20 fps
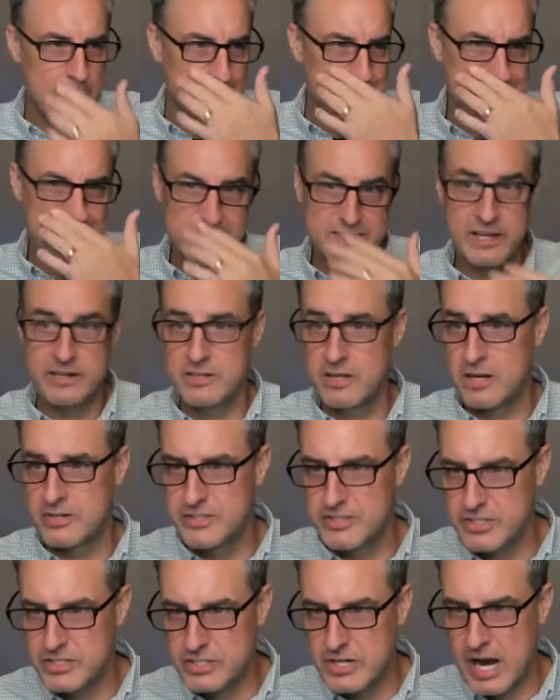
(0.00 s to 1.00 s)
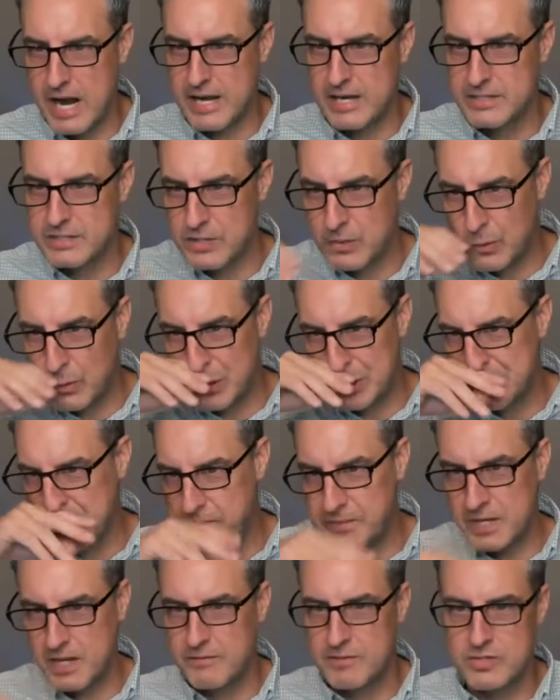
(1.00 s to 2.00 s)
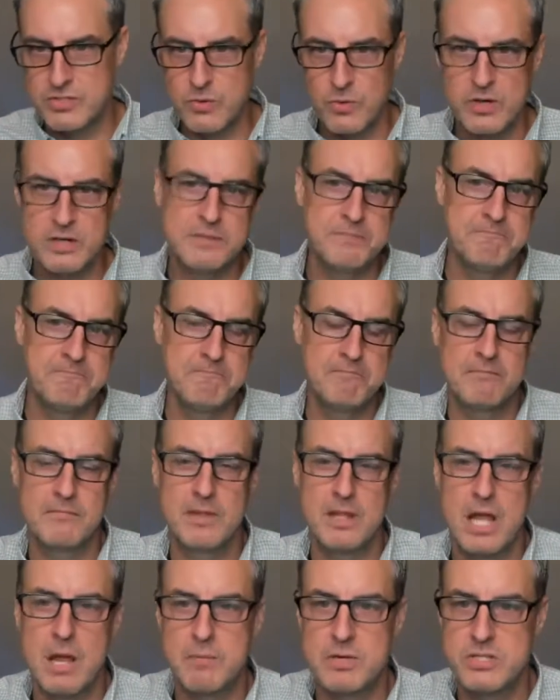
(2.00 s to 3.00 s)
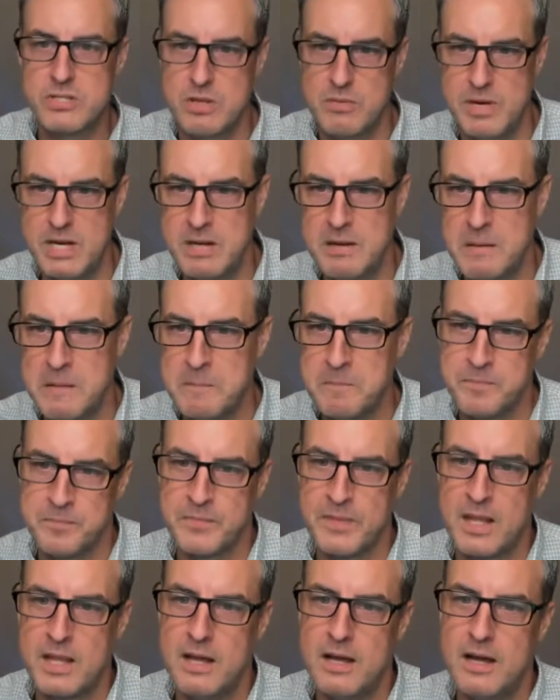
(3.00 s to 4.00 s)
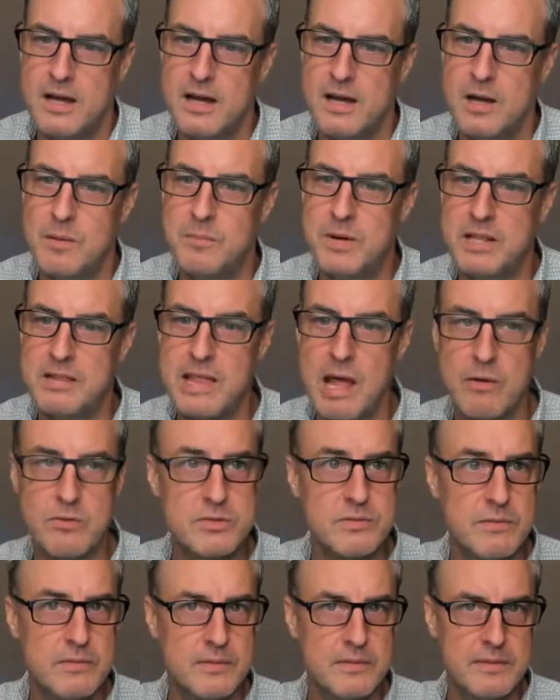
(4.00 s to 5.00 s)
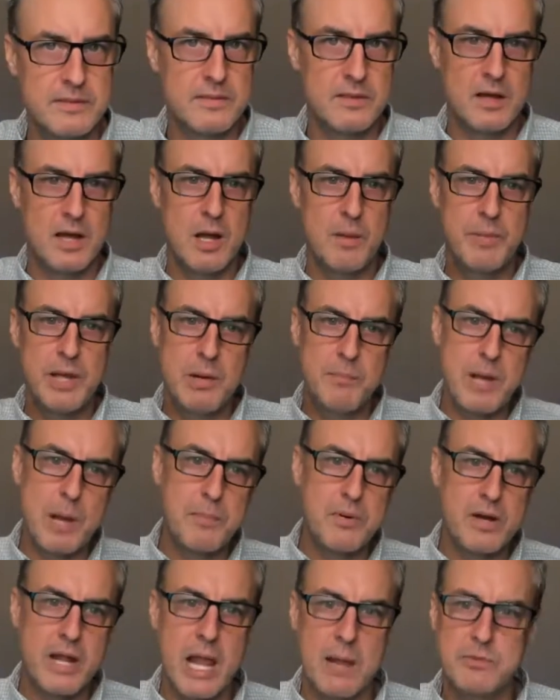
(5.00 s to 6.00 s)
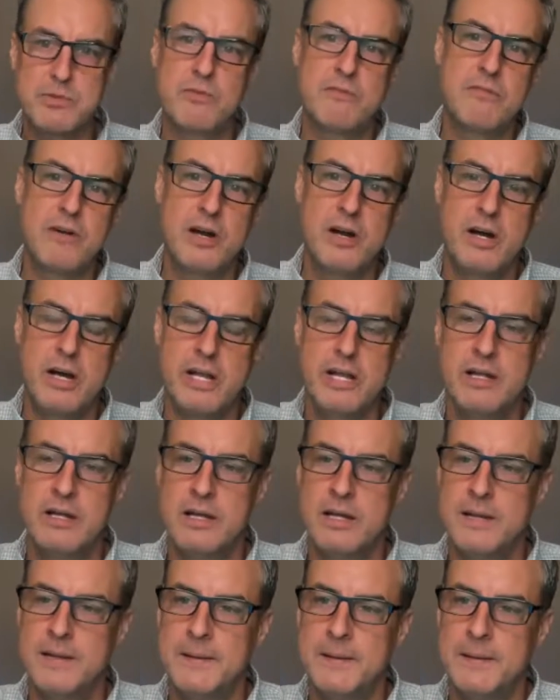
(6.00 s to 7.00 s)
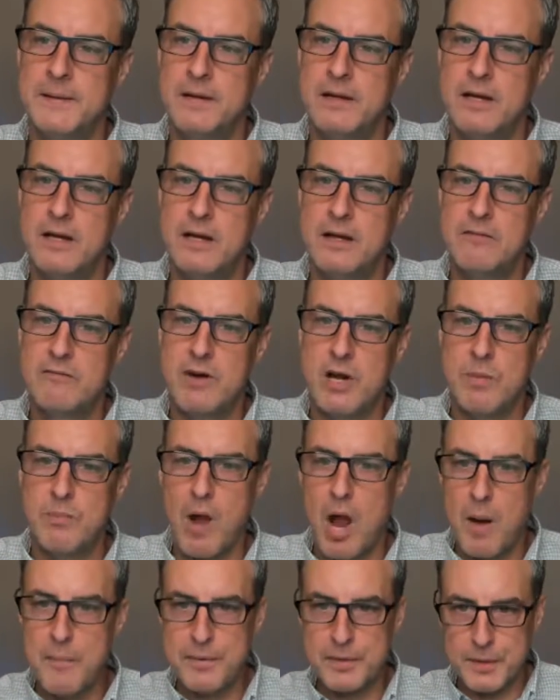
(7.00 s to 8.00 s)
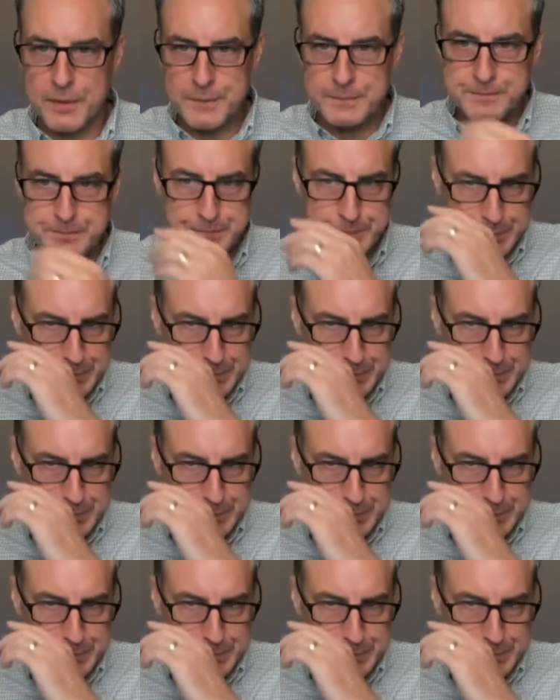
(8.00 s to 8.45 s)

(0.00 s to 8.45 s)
it almost sounds like Dungeons and Dragons or something of the sort, I'm assuming. Uh, but that was, uh, pen and paper games were very, uh, very popular.